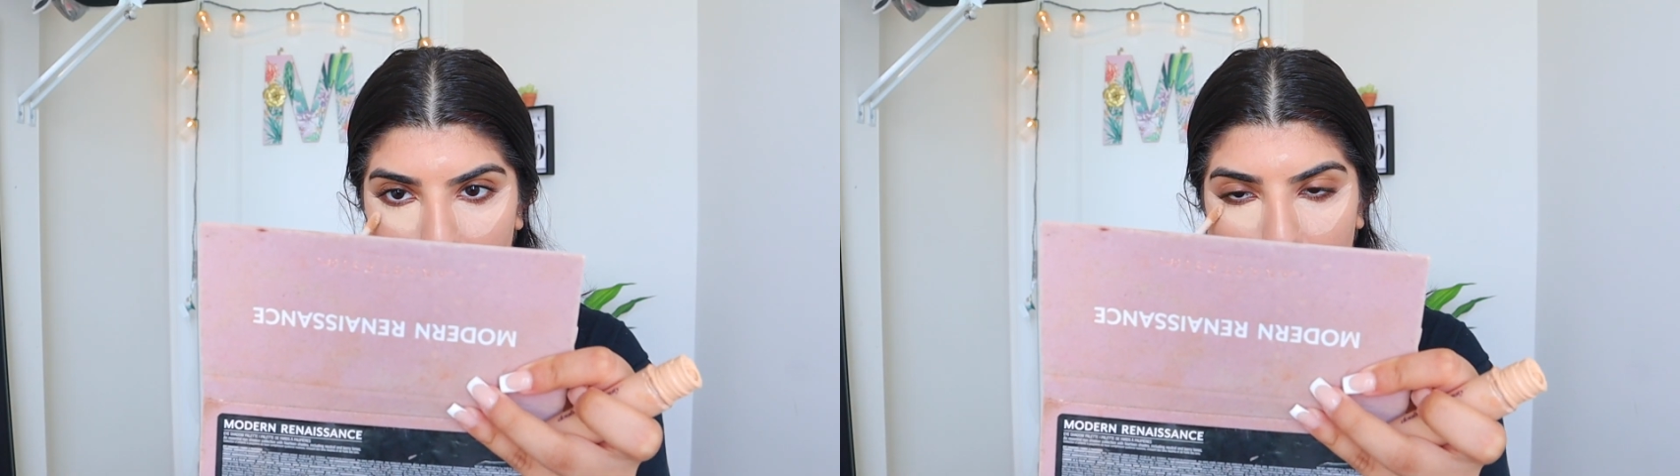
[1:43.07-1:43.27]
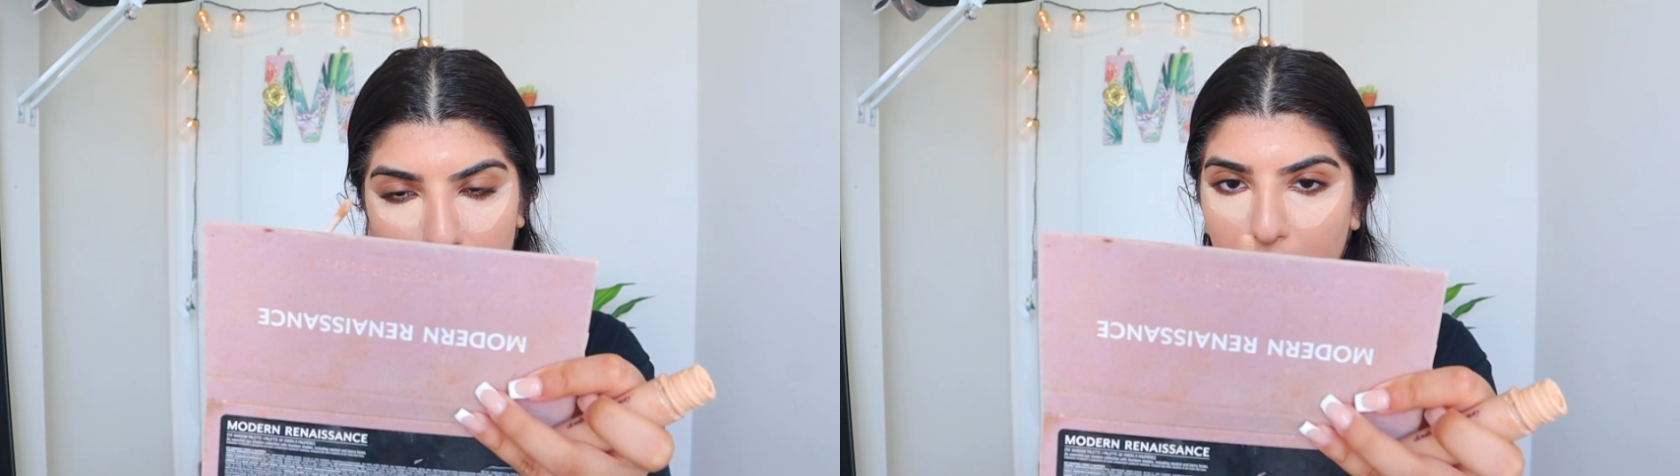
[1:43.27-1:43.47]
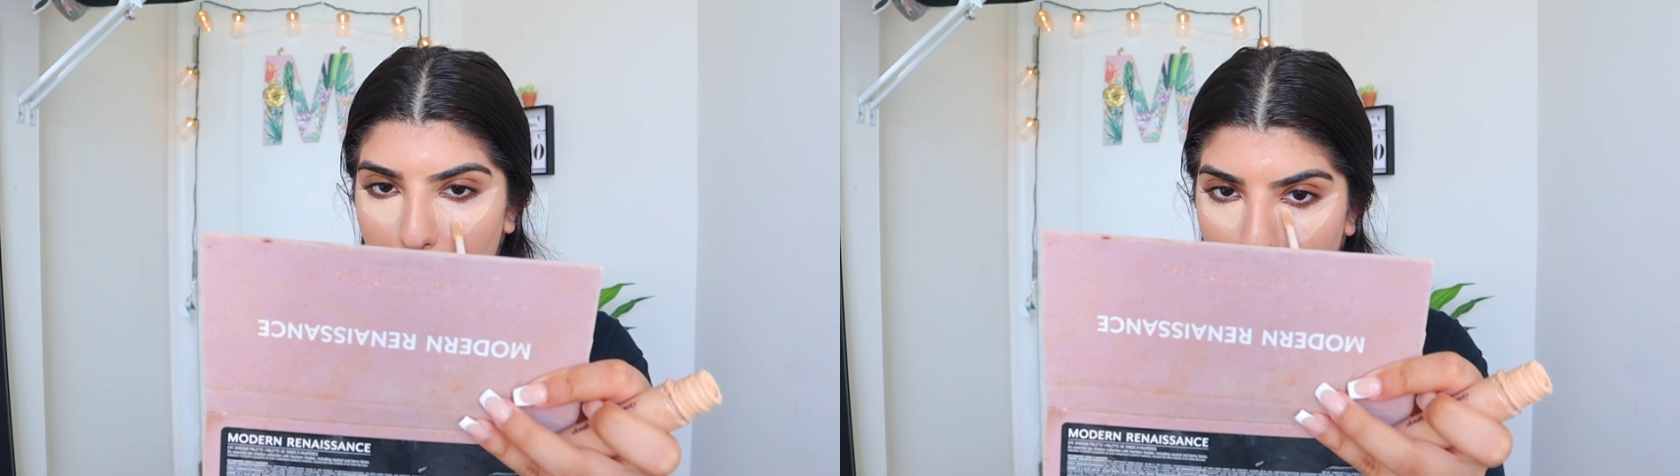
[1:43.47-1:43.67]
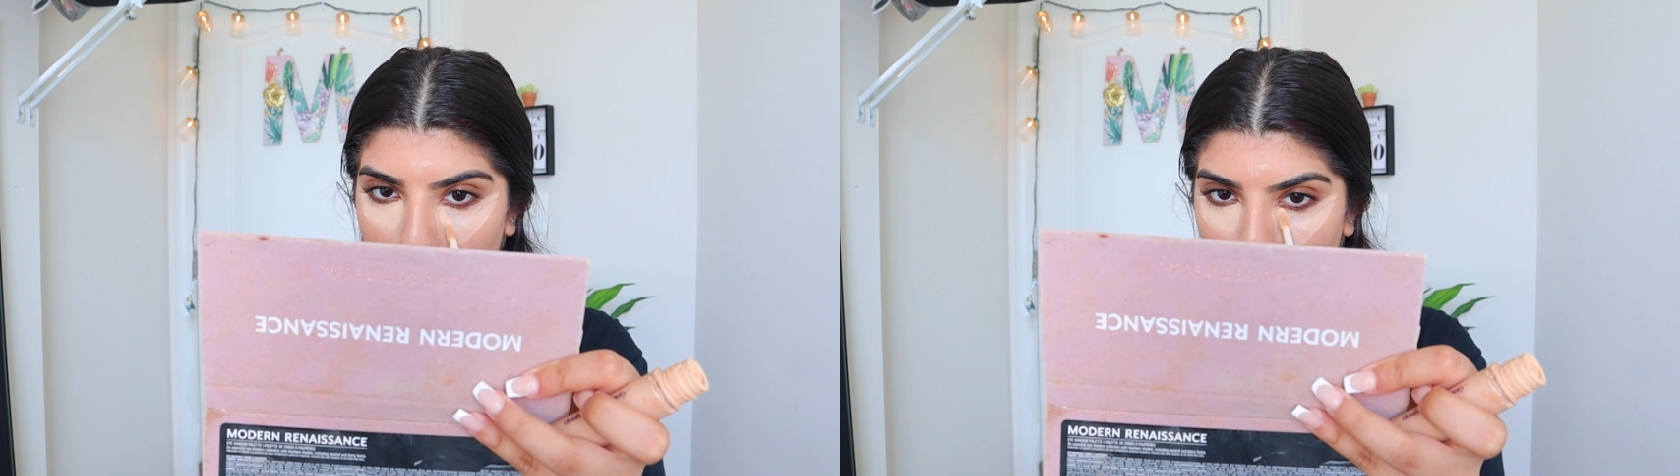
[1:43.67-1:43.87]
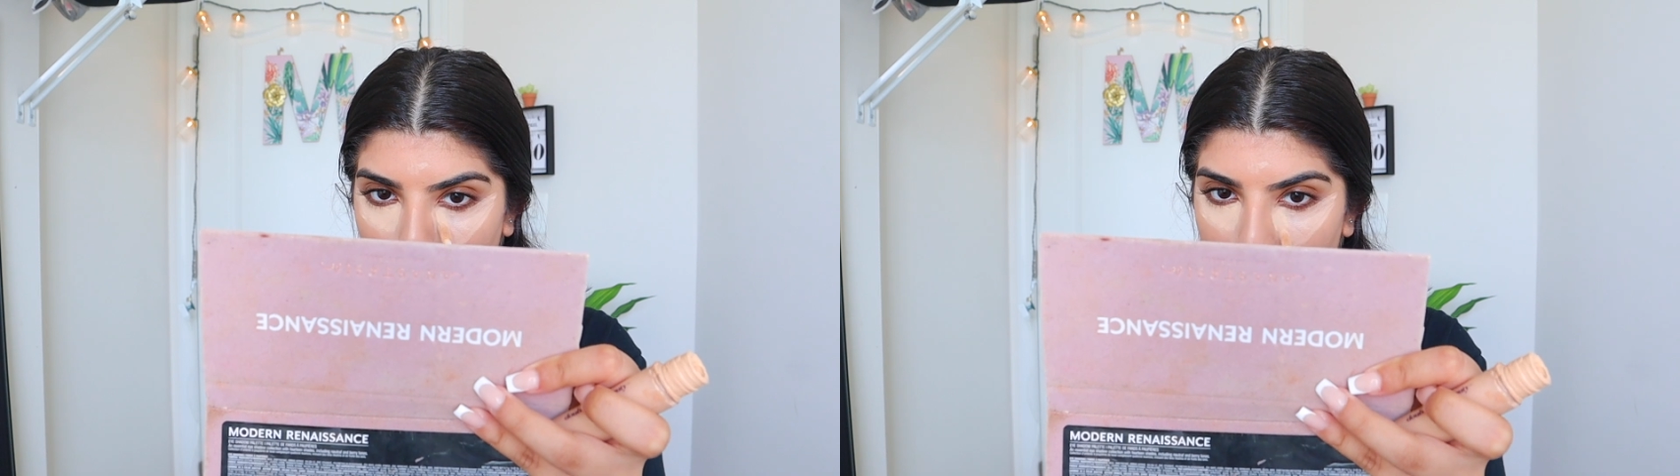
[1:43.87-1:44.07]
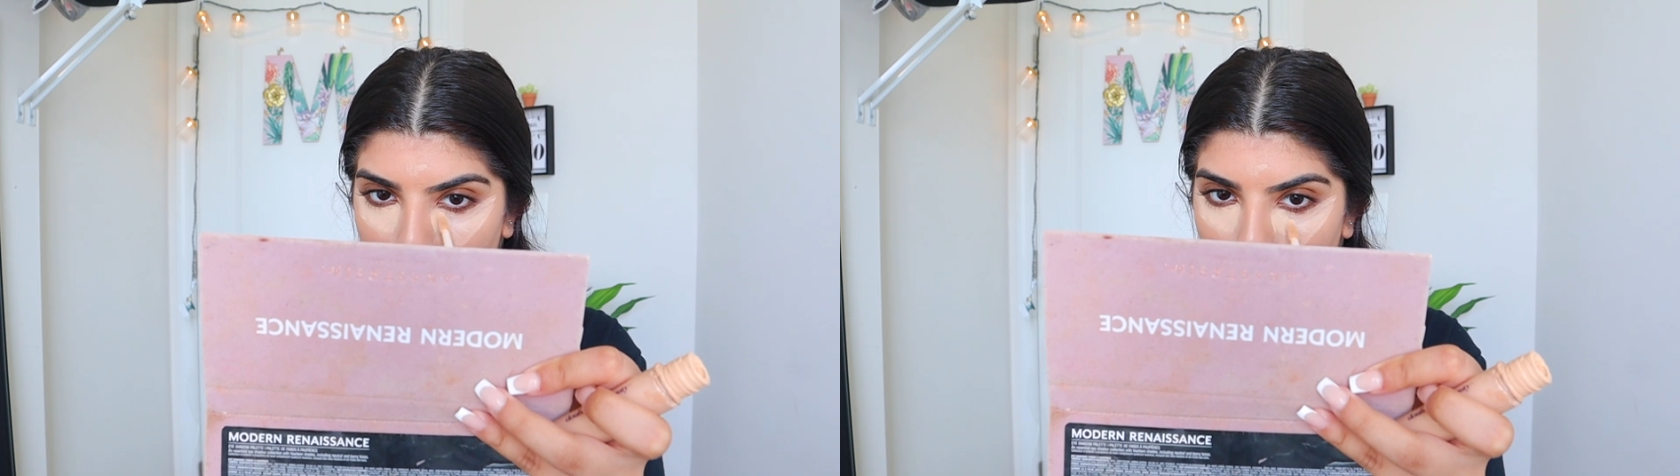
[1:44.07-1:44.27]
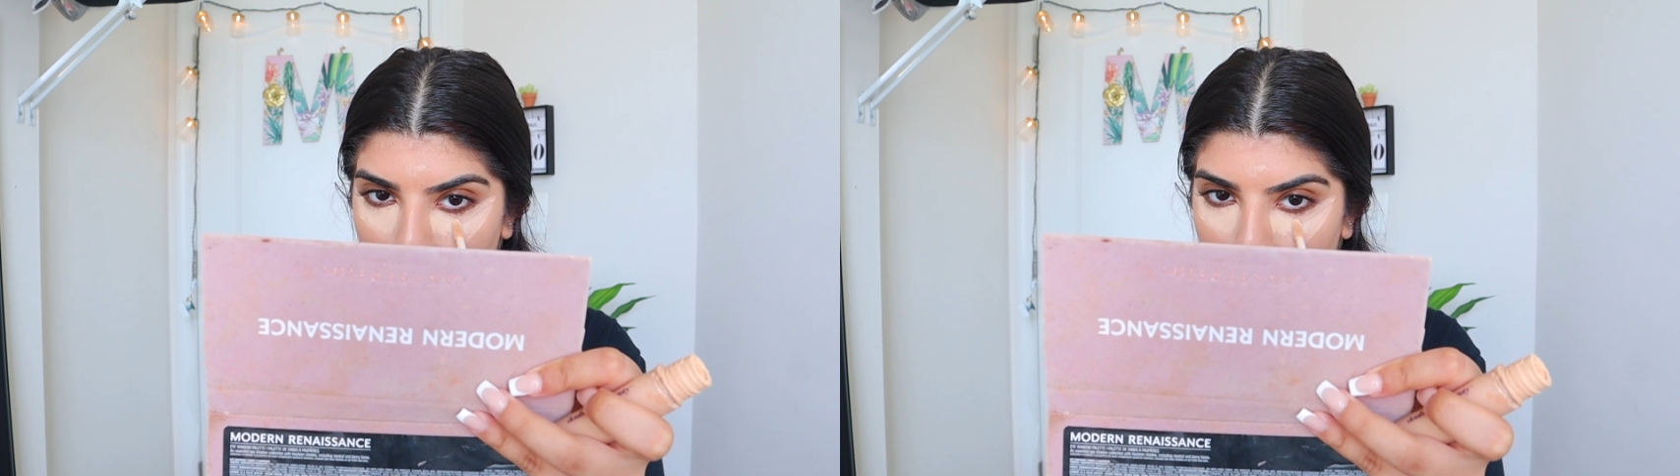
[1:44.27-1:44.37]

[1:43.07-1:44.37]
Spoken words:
again, I told you guys I have